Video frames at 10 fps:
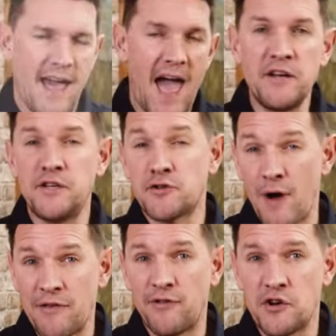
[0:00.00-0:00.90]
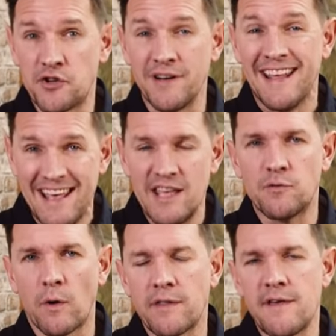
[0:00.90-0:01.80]
Energy transition
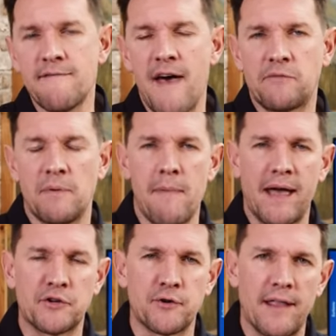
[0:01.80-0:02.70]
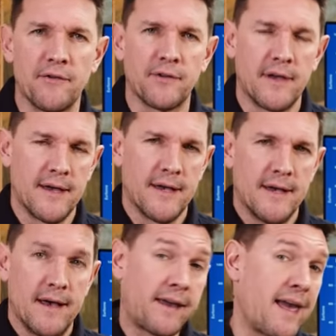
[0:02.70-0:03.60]
is one of the investment megatrends.
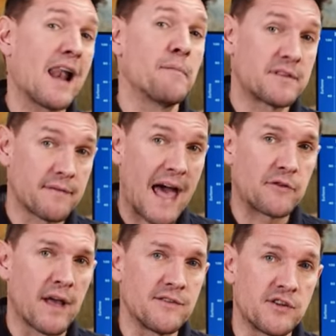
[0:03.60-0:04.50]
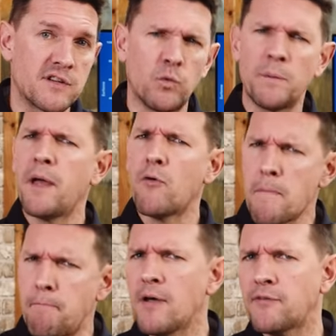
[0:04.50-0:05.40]
A key element of that transition will be a
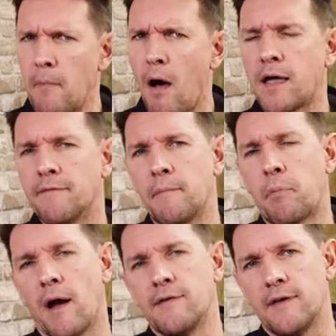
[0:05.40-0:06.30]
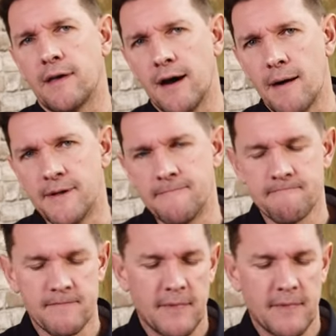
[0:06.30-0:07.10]
robust market for pricing carbon.